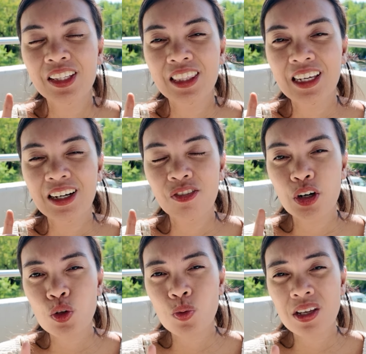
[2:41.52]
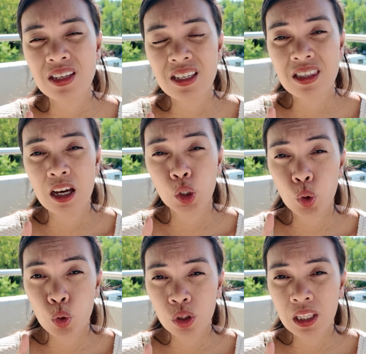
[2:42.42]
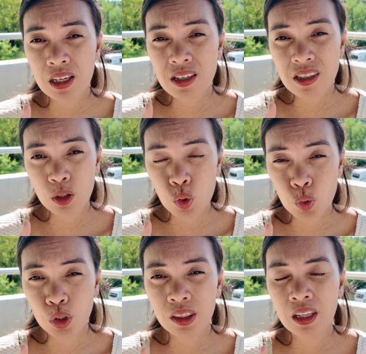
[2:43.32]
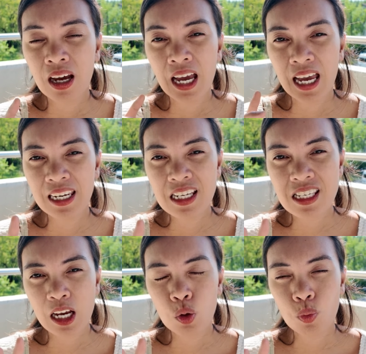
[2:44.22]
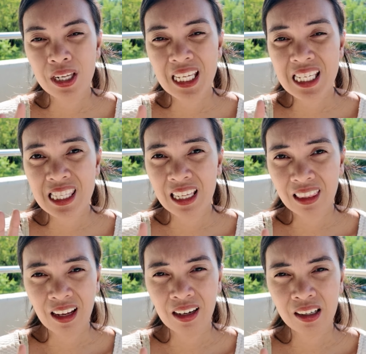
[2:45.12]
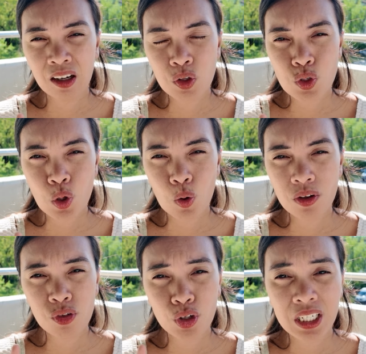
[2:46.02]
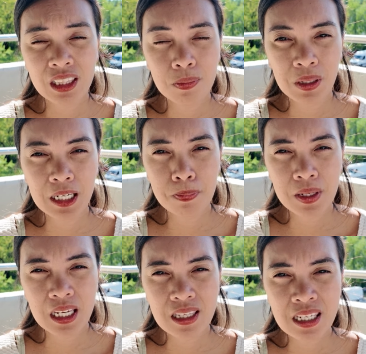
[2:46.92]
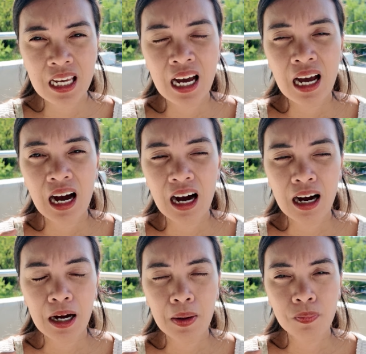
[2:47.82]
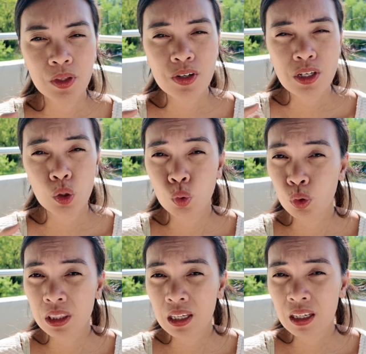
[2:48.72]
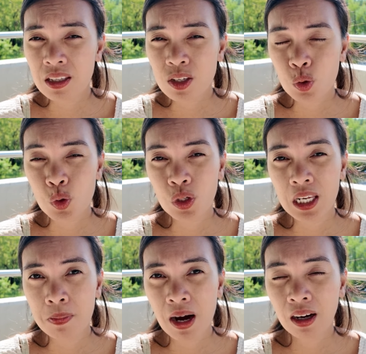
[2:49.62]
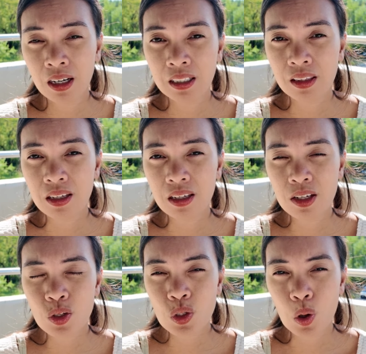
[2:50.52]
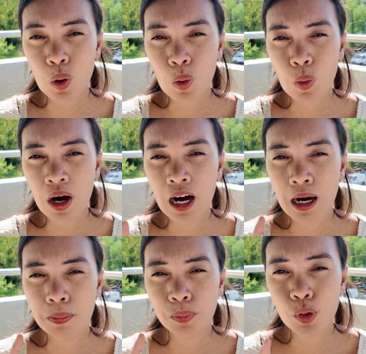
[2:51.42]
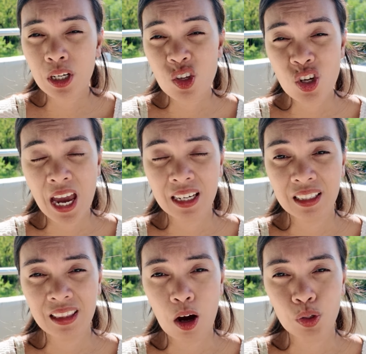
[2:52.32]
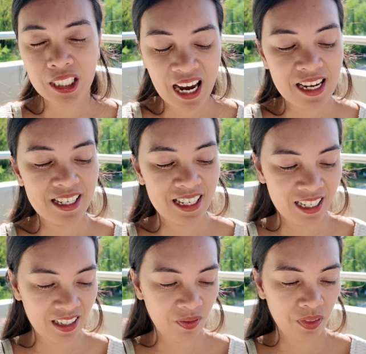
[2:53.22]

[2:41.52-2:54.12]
The first one is the Goethe Institute and the second one is the TELC. So if you're in the Philippines, there's a Goethe Institute in Makati, so you can check it out guys.